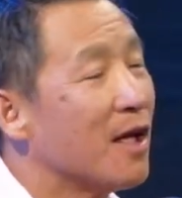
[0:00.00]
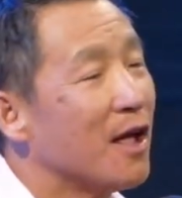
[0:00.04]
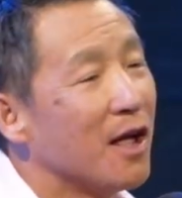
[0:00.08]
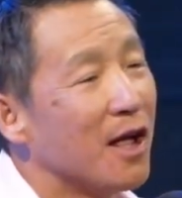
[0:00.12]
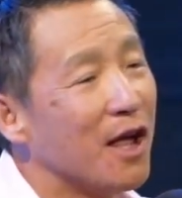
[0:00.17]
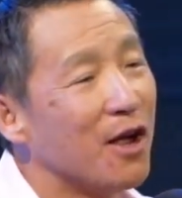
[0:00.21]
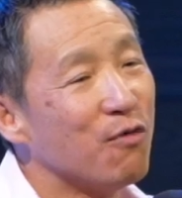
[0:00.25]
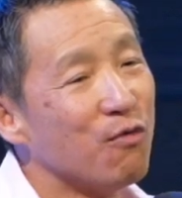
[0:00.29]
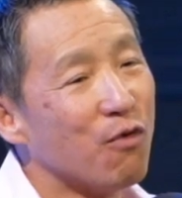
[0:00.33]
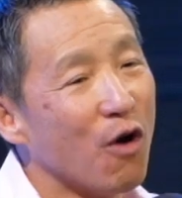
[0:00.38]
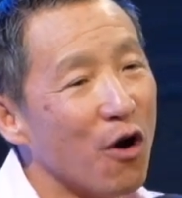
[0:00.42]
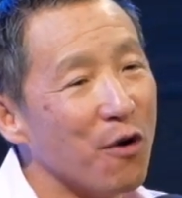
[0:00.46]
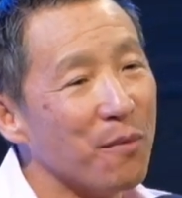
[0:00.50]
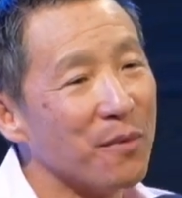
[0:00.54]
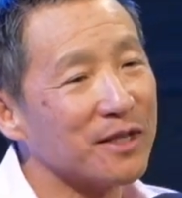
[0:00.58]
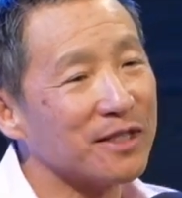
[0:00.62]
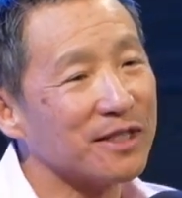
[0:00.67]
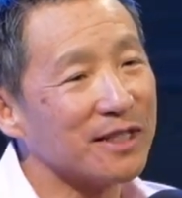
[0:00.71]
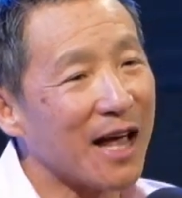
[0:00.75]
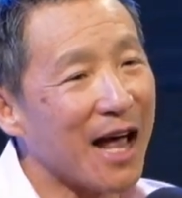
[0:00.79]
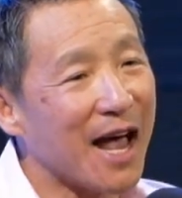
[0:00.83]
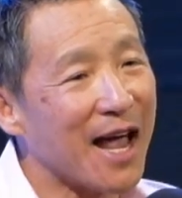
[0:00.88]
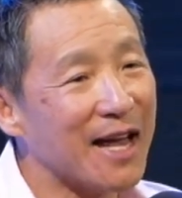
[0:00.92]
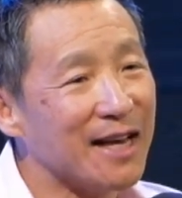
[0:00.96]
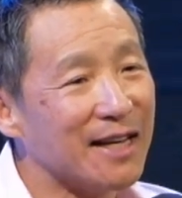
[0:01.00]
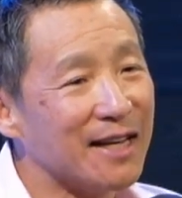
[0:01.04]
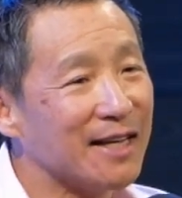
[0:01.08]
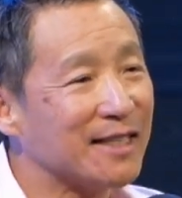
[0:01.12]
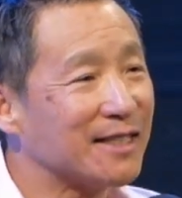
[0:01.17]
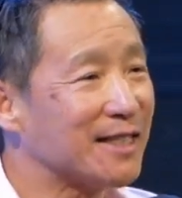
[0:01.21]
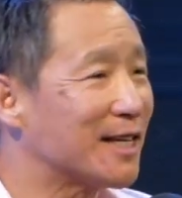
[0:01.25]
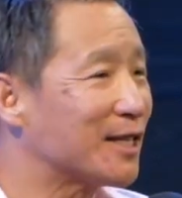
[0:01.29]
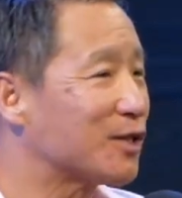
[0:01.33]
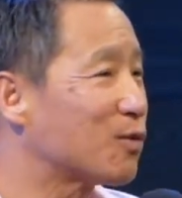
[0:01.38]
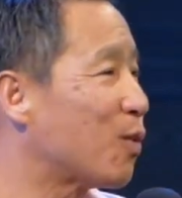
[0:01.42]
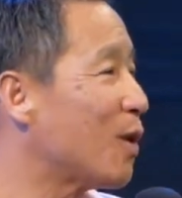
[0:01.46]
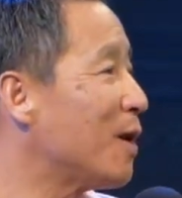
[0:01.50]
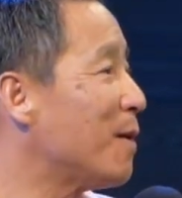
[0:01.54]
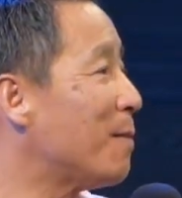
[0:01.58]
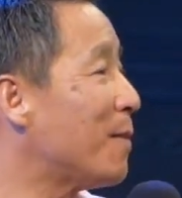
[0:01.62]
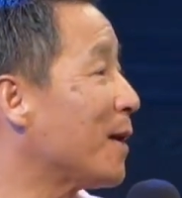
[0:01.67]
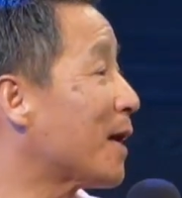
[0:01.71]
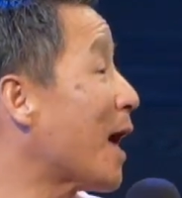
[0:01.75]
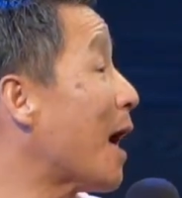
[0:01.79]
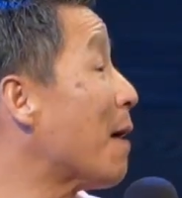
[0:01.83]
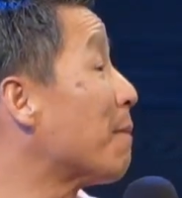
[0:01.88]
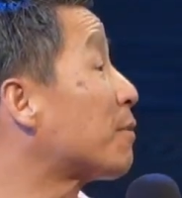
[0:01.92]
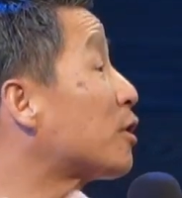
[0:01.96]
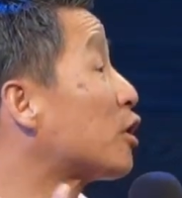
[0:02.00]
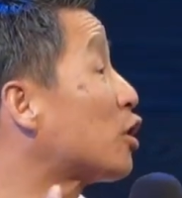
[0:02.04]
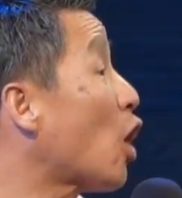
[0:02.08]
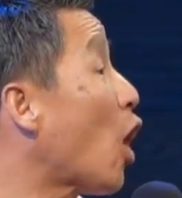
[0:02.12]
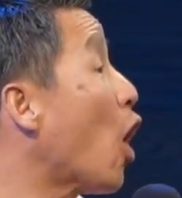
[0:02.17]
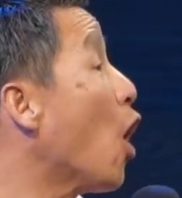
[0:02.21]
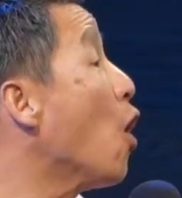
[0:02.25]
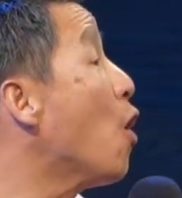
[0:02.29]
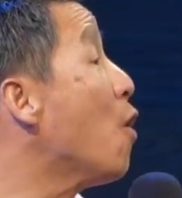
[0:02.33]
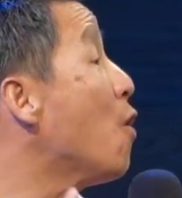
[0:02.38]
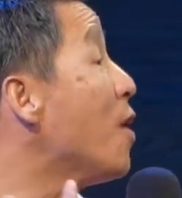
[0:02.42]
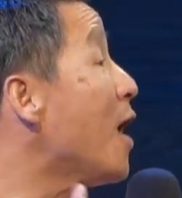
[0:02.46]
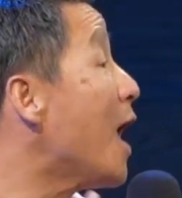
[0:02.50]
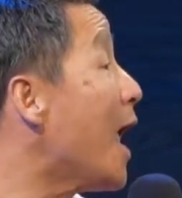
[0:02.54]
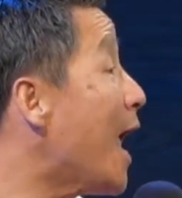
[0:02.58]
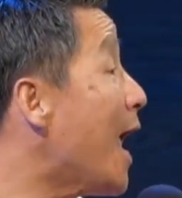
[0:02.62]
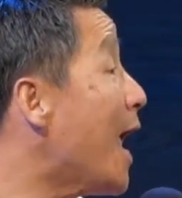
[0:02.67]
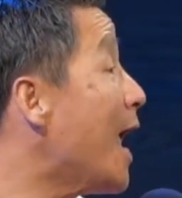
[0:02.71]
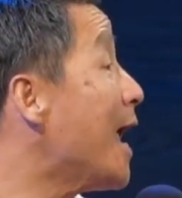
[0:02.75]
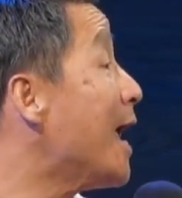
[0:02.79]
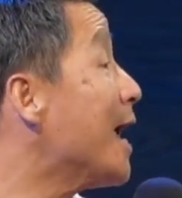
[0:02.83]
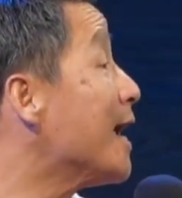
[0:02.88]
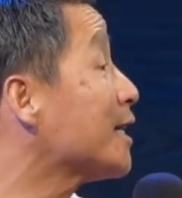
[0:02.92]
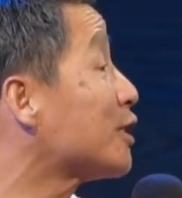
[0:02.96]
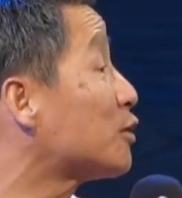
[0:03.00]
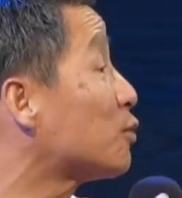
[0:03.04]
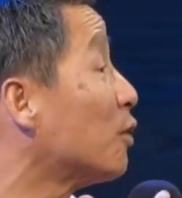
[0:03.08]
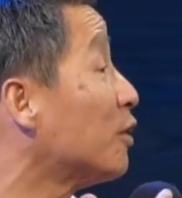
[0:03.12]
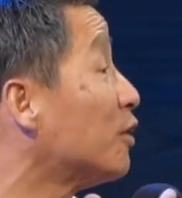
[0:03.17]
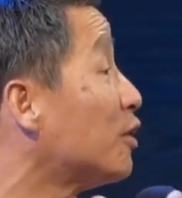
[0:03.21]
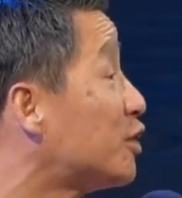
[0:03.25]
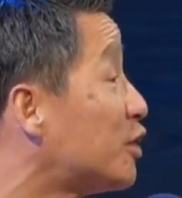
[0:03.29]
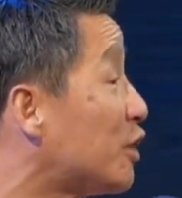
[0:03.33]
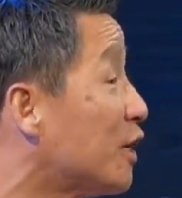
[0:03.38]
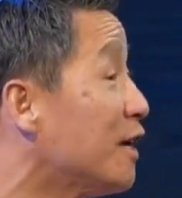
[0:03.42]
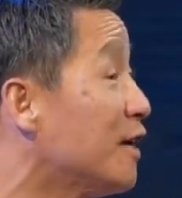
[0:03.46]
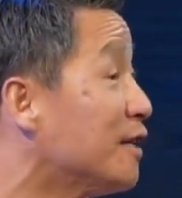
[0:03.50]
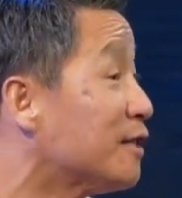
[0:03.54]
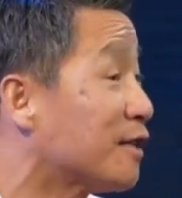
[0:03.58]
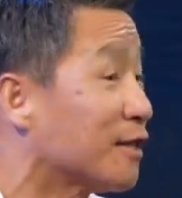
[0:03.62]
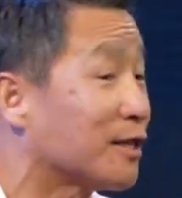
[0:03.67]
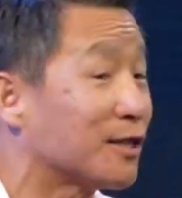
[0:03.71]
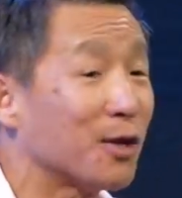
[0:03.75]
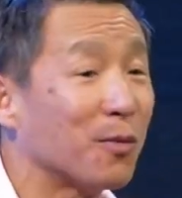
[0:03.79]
In Romans 8, it says, we've become co-heirs with Jesus.